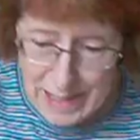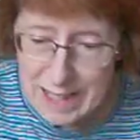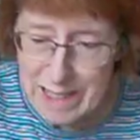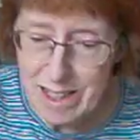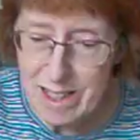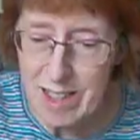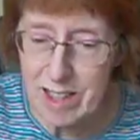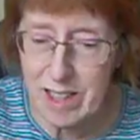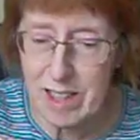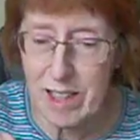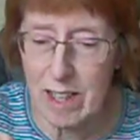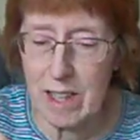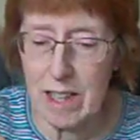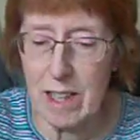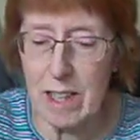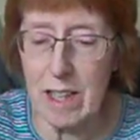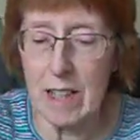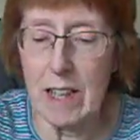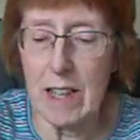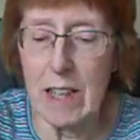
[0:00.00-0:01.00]
it's
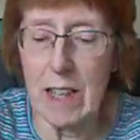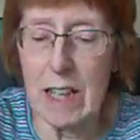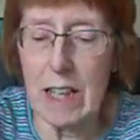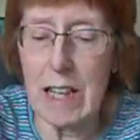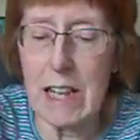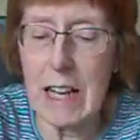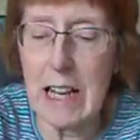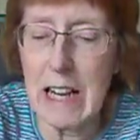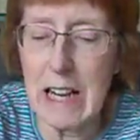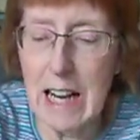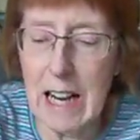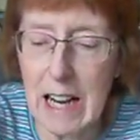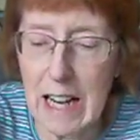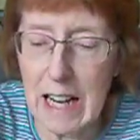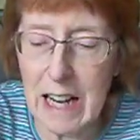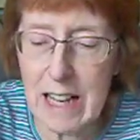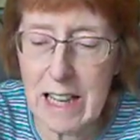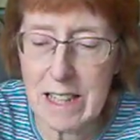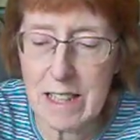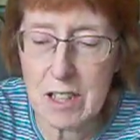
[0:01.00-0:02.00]

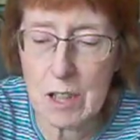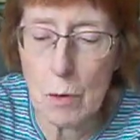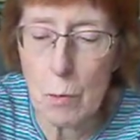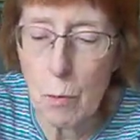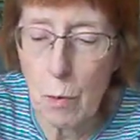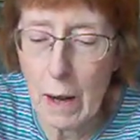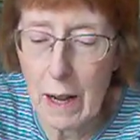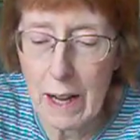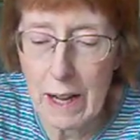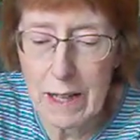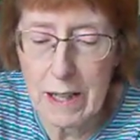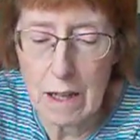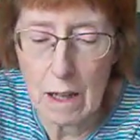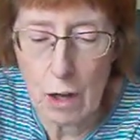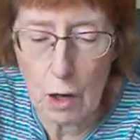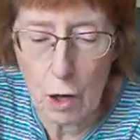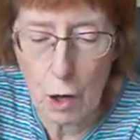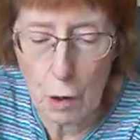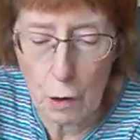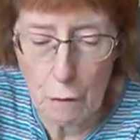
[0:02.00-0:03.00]
a way
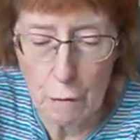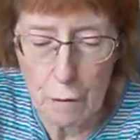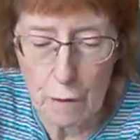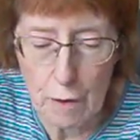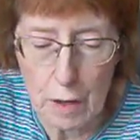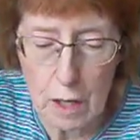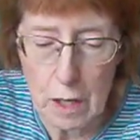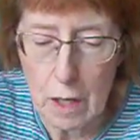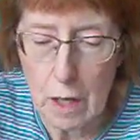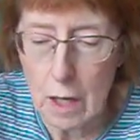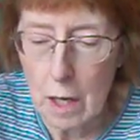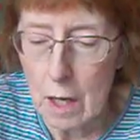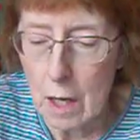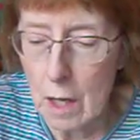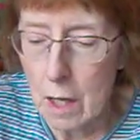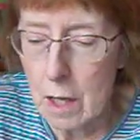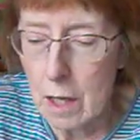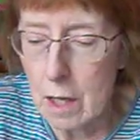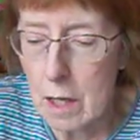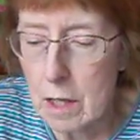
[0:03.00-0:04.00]
of
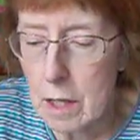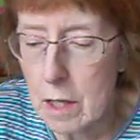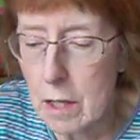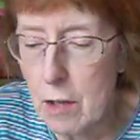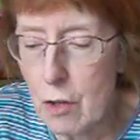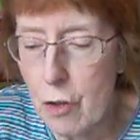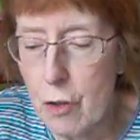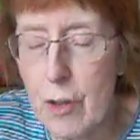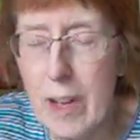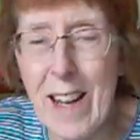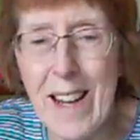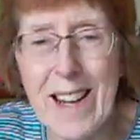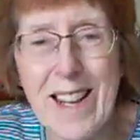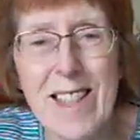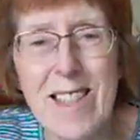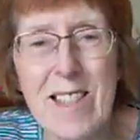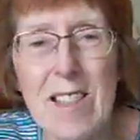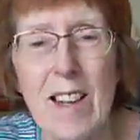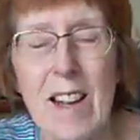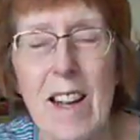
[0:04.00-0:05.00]

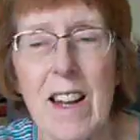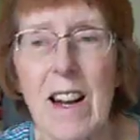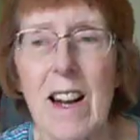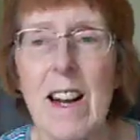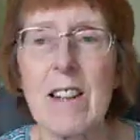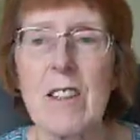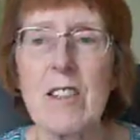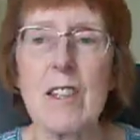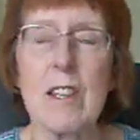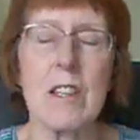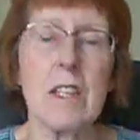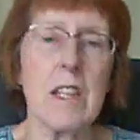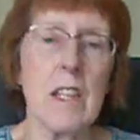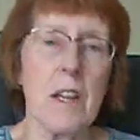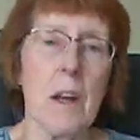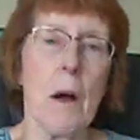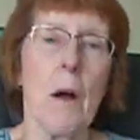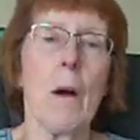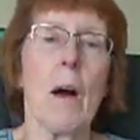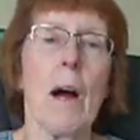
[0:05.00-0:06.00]
creating.
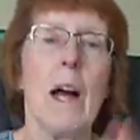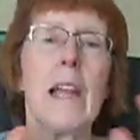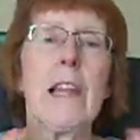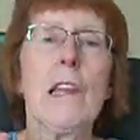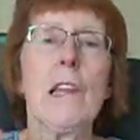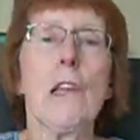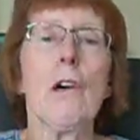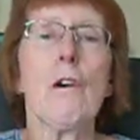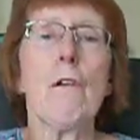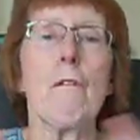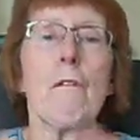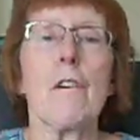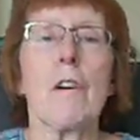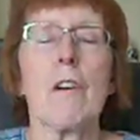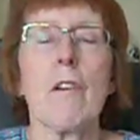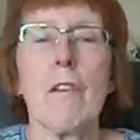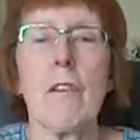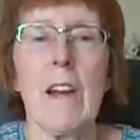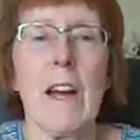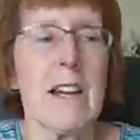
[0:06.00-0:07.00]
I love
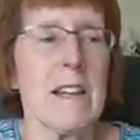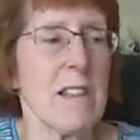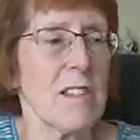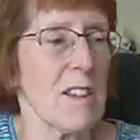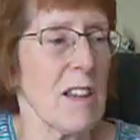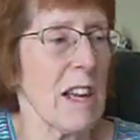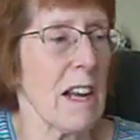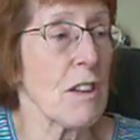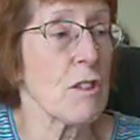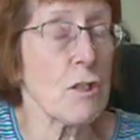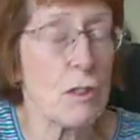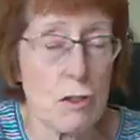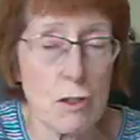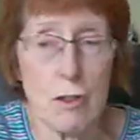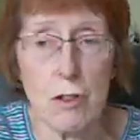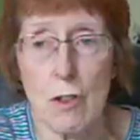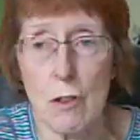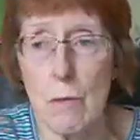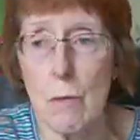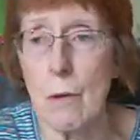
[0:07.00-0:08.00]
creating. I
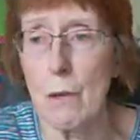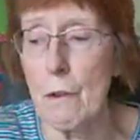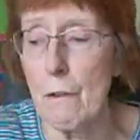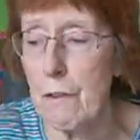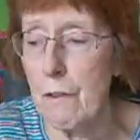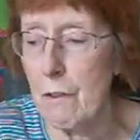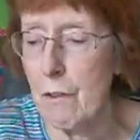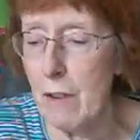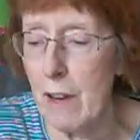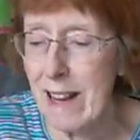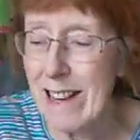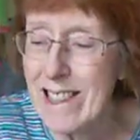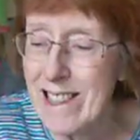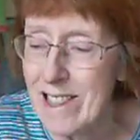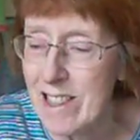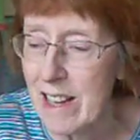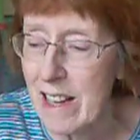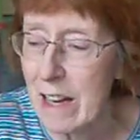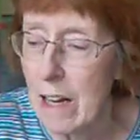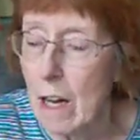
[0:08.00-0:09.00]
just do love
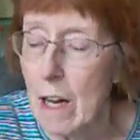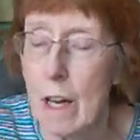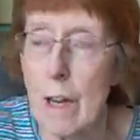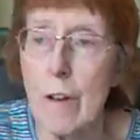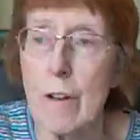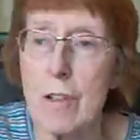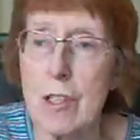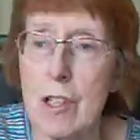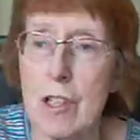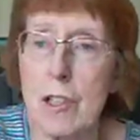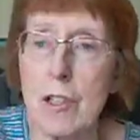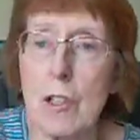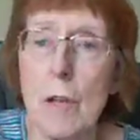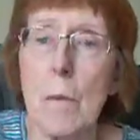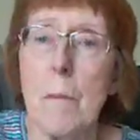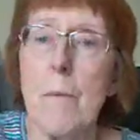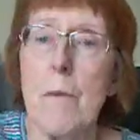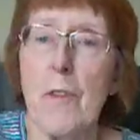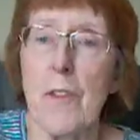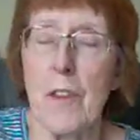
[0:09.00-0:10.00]
creating
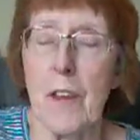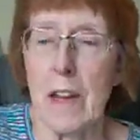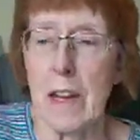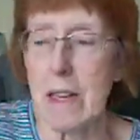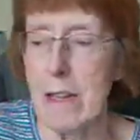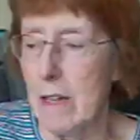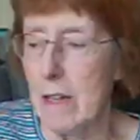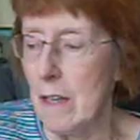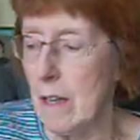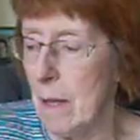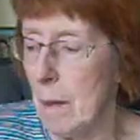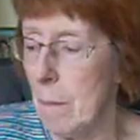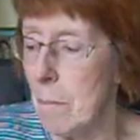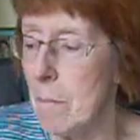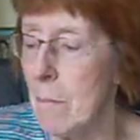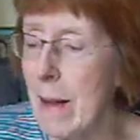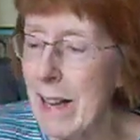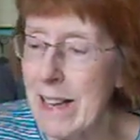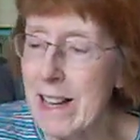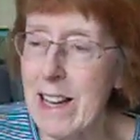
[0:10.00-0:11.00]
something,
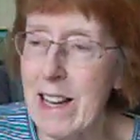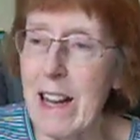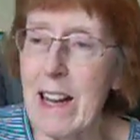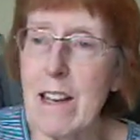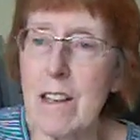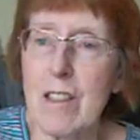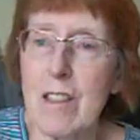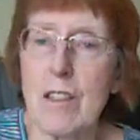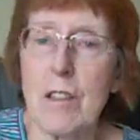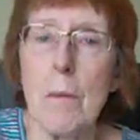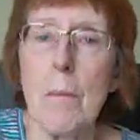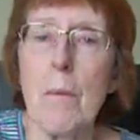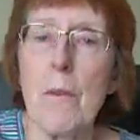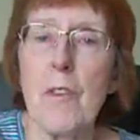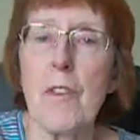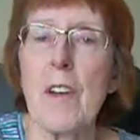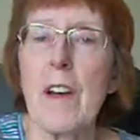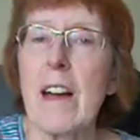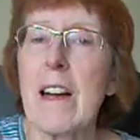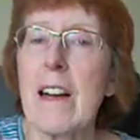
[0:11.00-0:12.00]
making
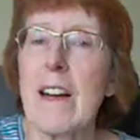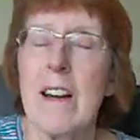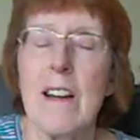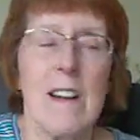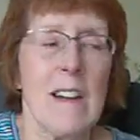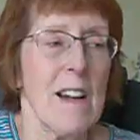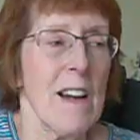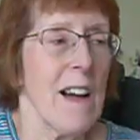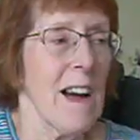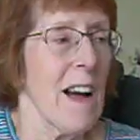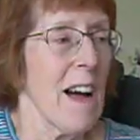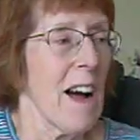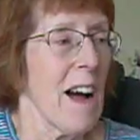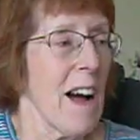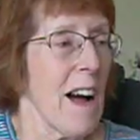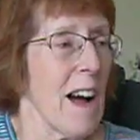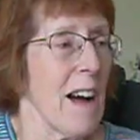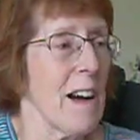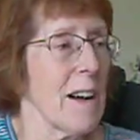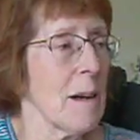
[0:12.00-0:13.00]
something.
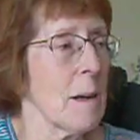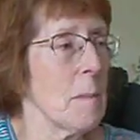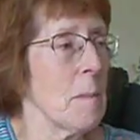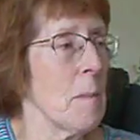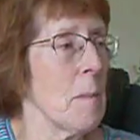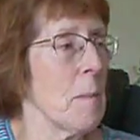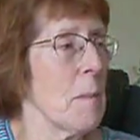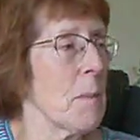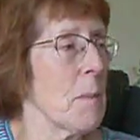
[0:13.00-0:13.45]
I